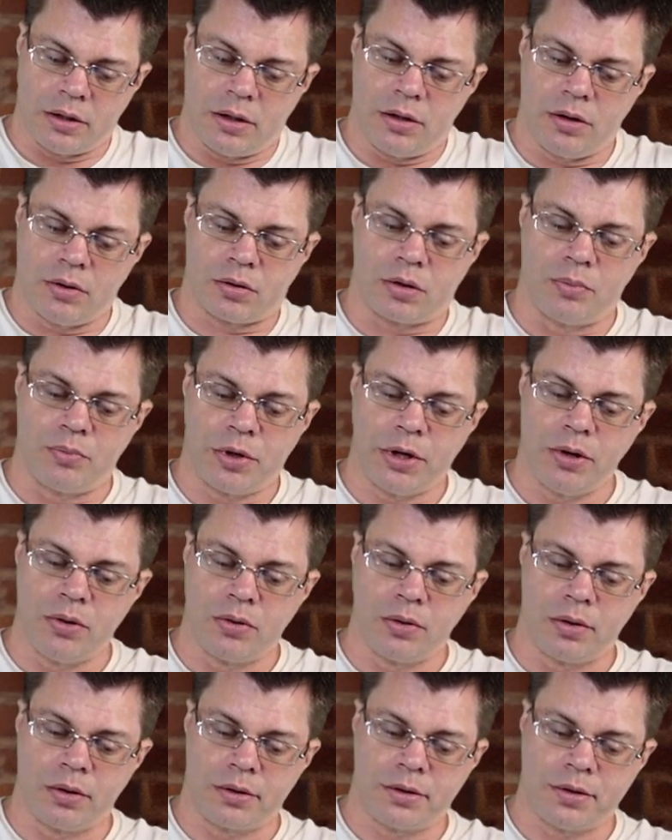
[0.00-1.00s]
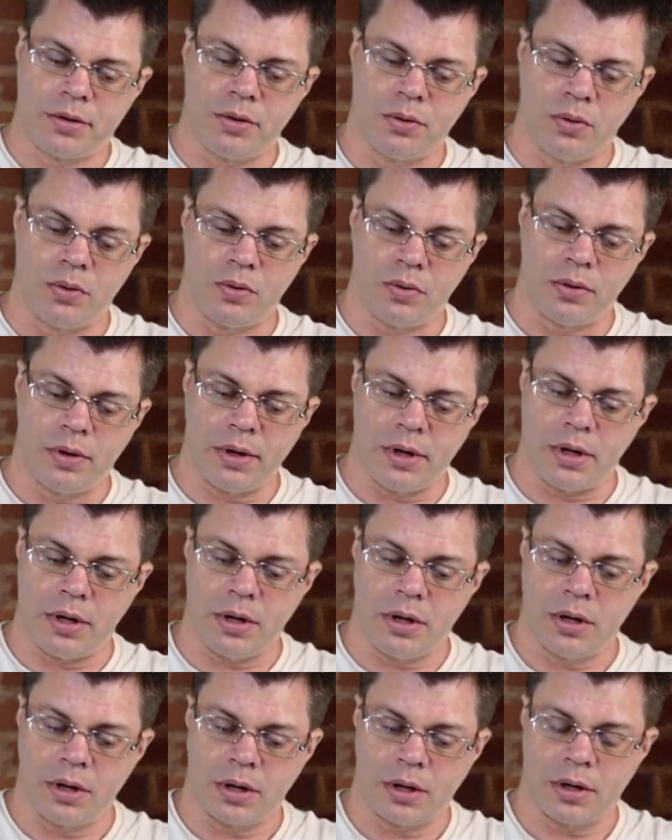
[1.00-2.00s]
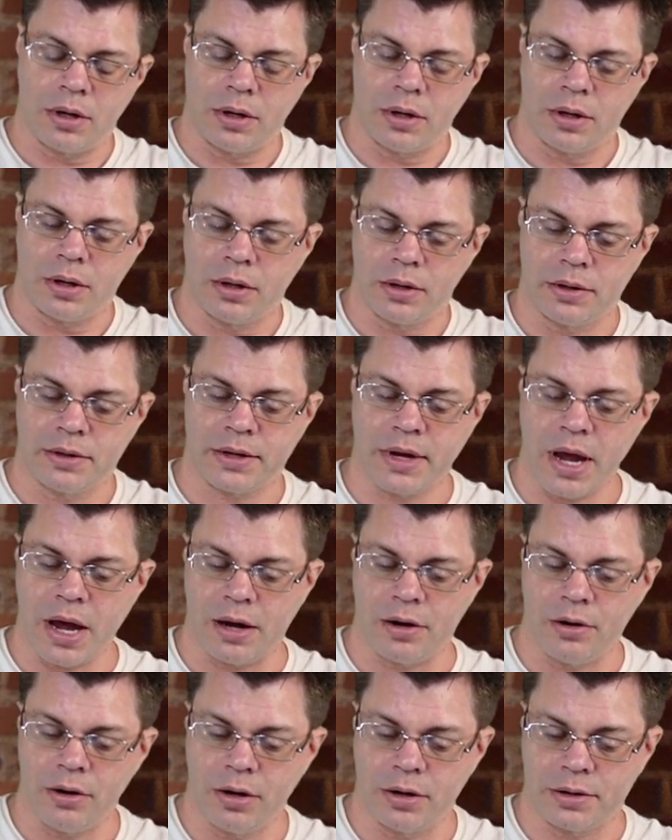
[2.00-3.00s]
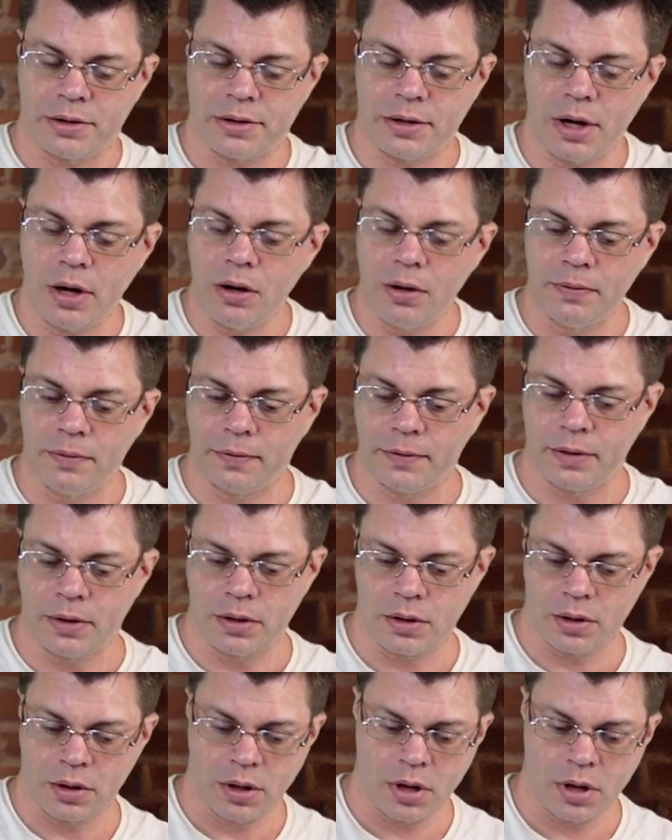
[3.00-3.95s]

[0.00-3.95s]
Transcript: your computer to the scanner itself.